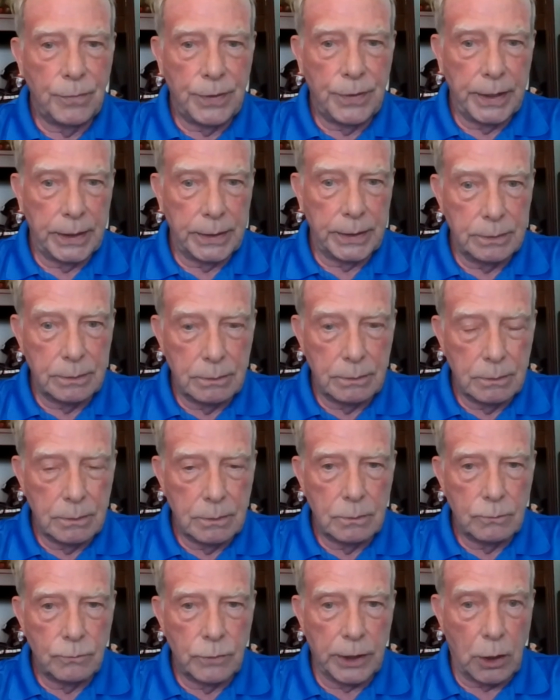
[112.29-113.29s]
than
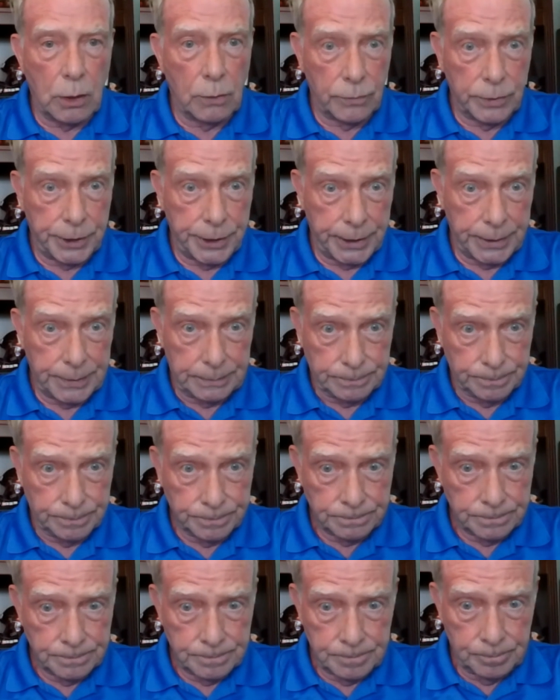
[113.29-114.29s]
Rickover did,
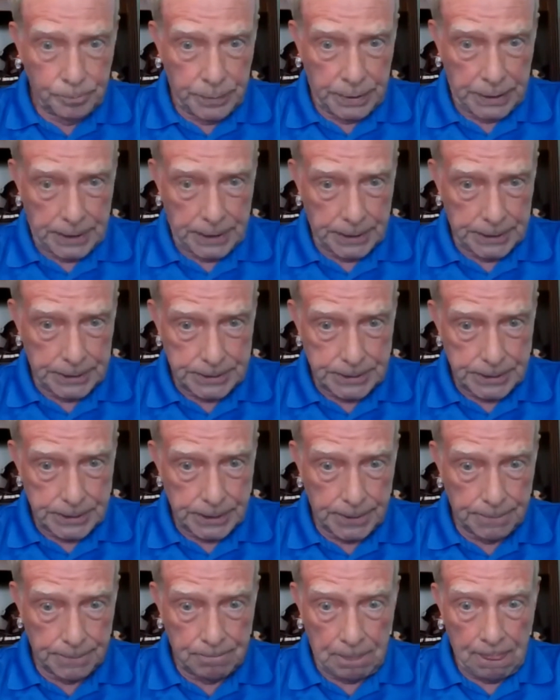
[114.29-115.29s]
because
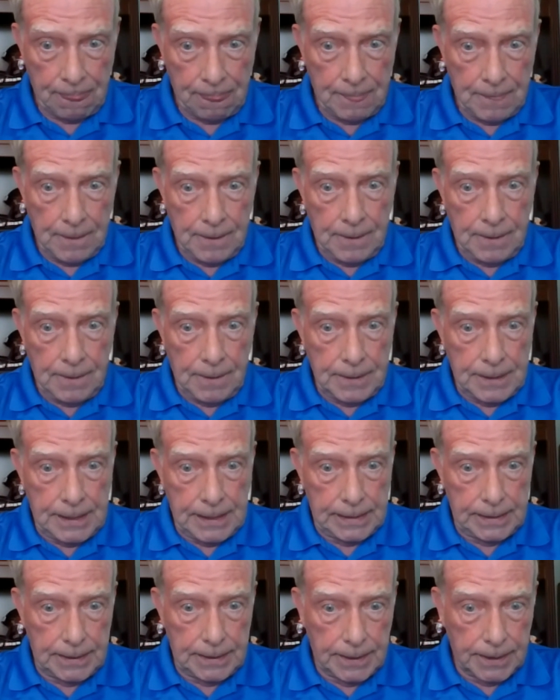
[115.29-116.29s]

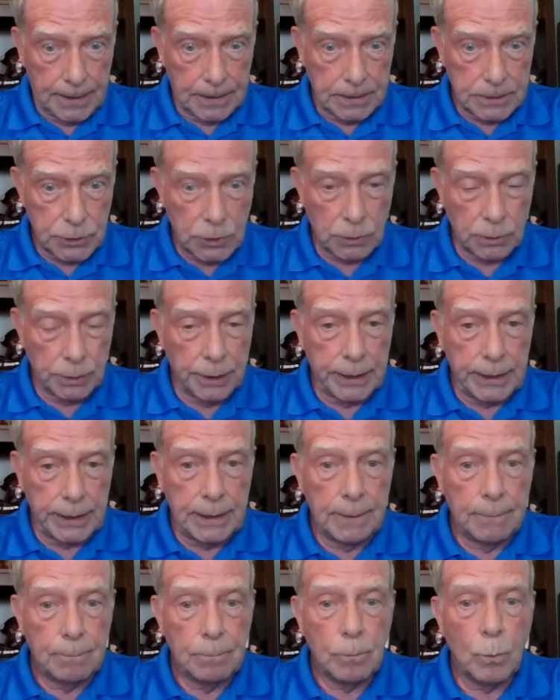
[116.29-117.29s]
he
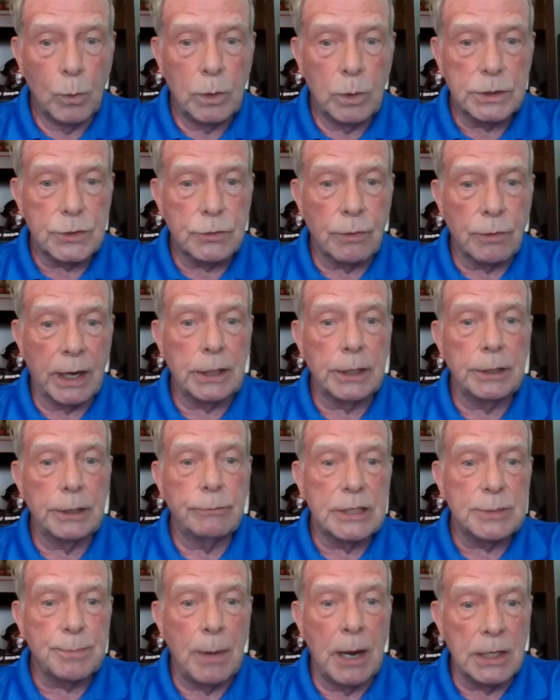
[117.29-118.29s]
certainly was directly
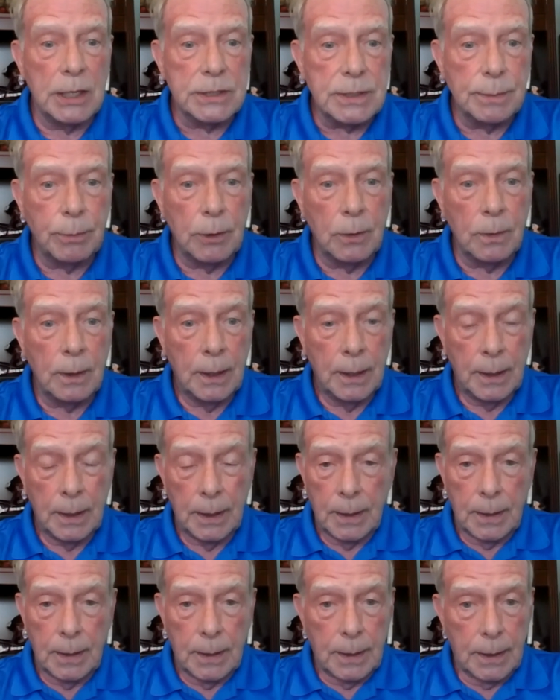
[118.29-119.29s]
responsible
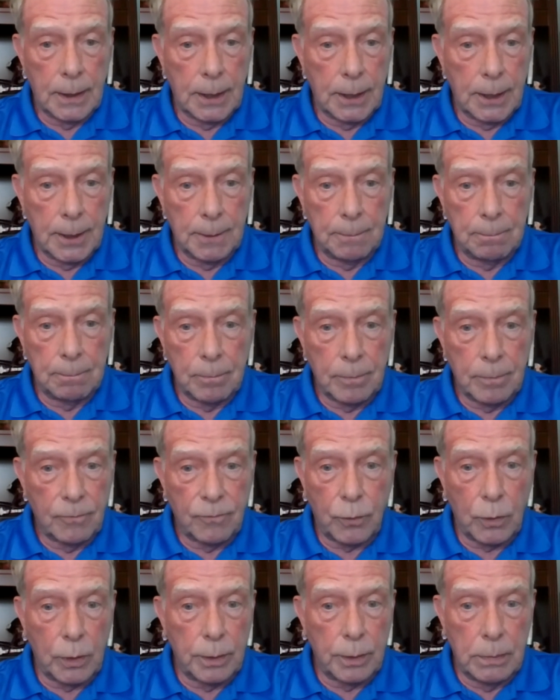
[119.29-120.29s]

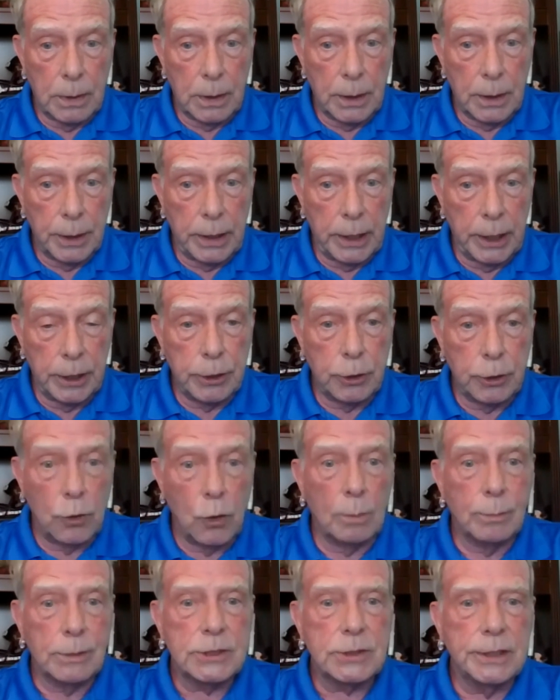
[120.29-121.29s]
for an
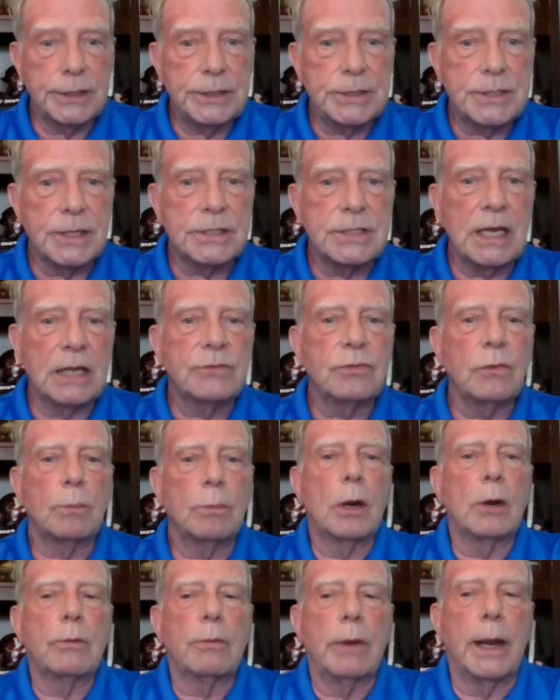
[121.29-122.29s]
enormously successful
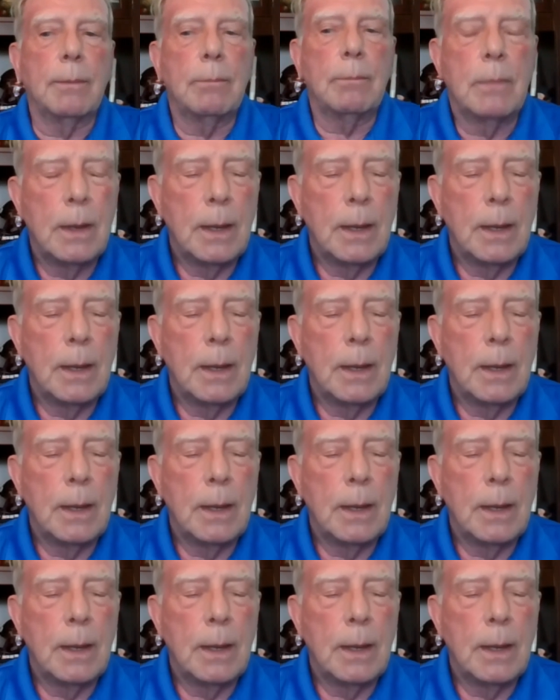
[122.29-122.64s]
program.